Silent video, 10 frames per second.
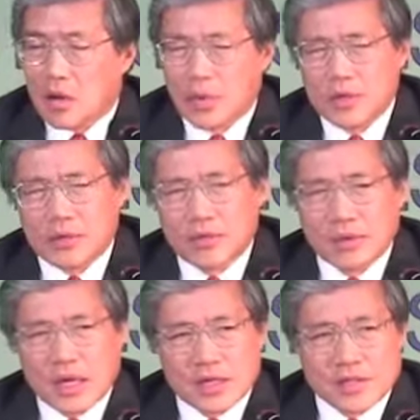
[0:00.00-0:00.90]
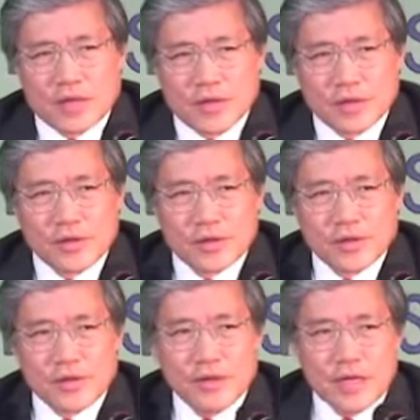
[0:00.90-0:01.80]
When you realize that
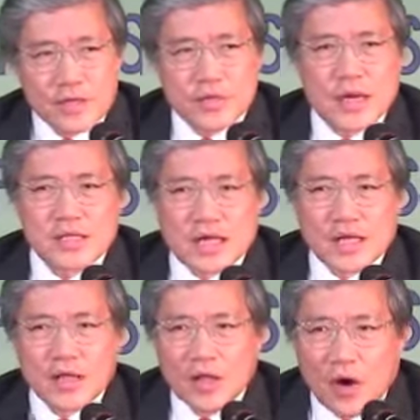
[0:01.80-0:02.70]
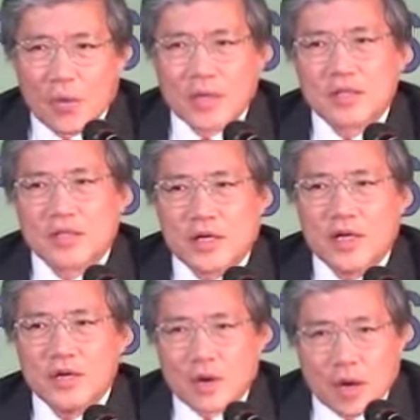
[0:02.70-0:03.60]
interest rates are the lowest
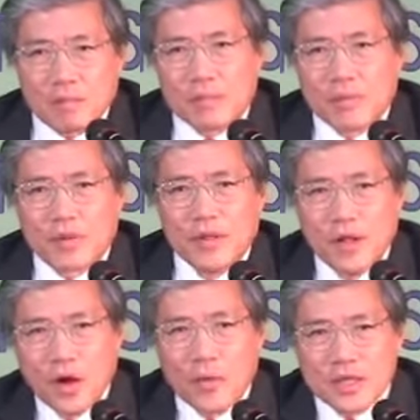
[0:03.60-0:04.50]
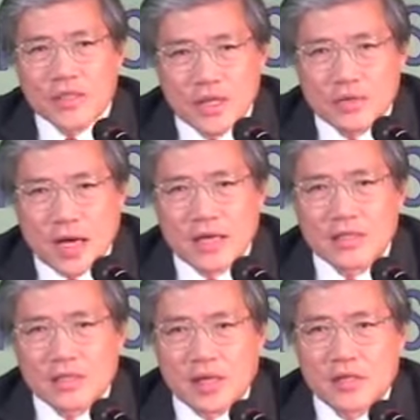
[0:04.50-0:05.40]
in Europe, lowest in the
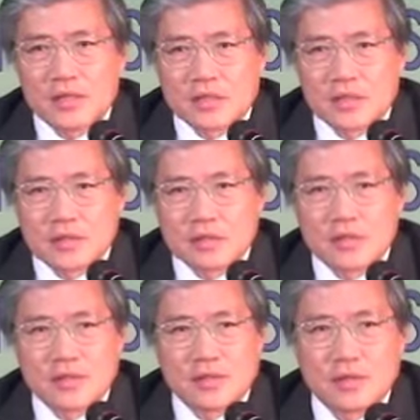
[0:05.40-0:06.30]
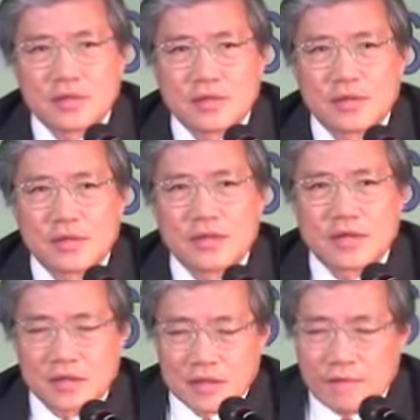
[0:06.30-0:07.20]
United States,
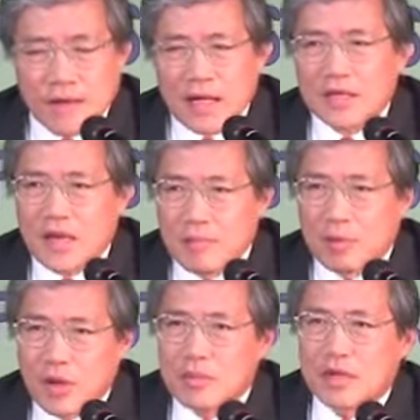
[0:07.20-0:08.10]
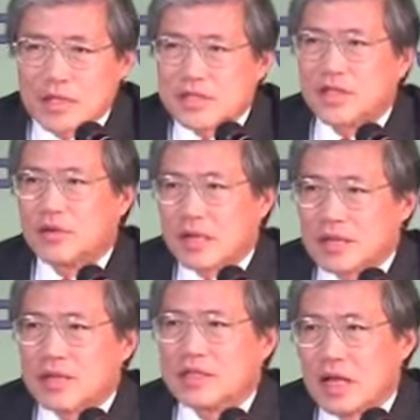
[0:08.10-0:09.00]
the fact that employment is still
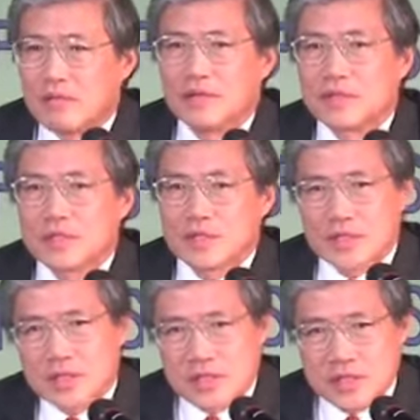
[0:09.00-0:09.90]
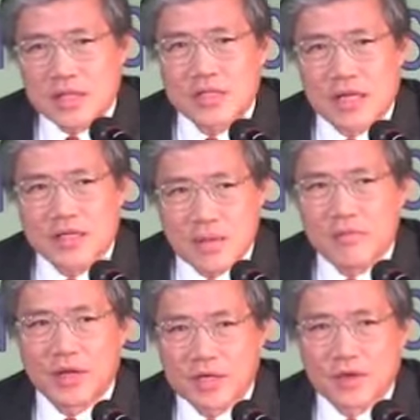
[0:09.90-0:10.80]
at these levels suggests that
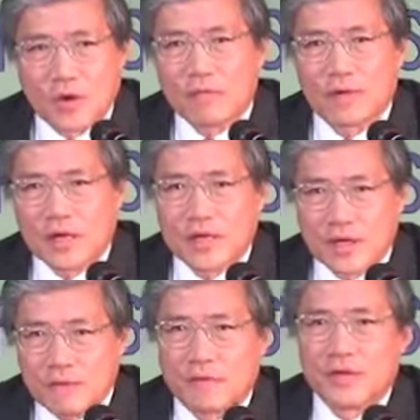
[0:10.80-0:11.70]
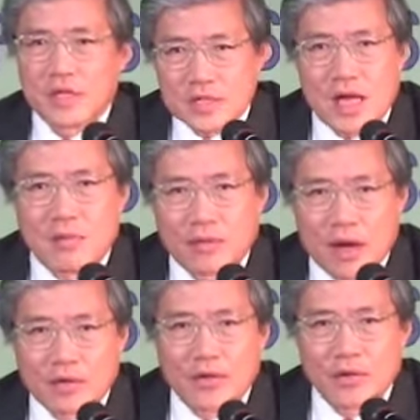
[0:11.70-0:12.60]
something is awfully different this time
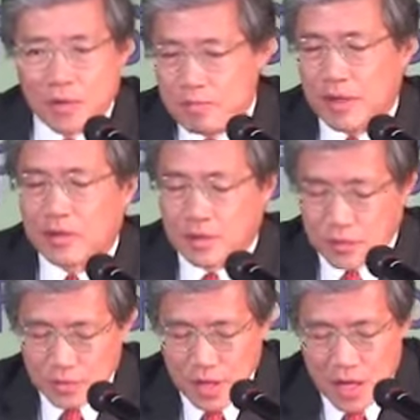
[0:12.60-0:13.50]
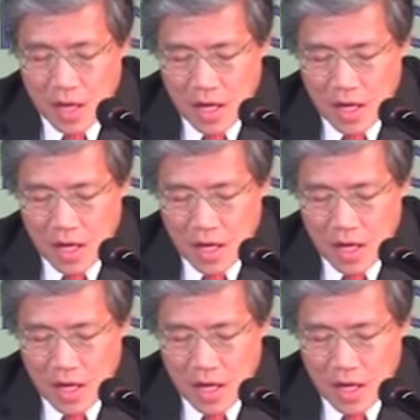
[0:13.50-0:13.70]
around compared to